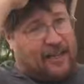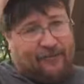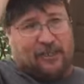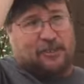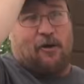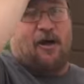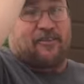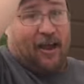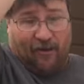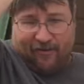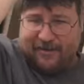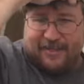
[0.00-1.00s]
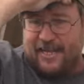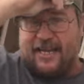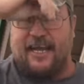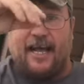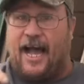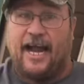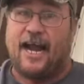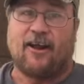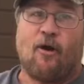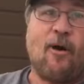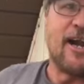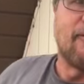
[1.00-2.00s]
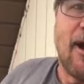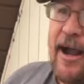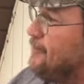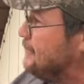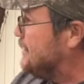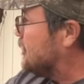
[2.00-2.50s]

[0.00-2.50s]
Live in a small town. I got to go on the run.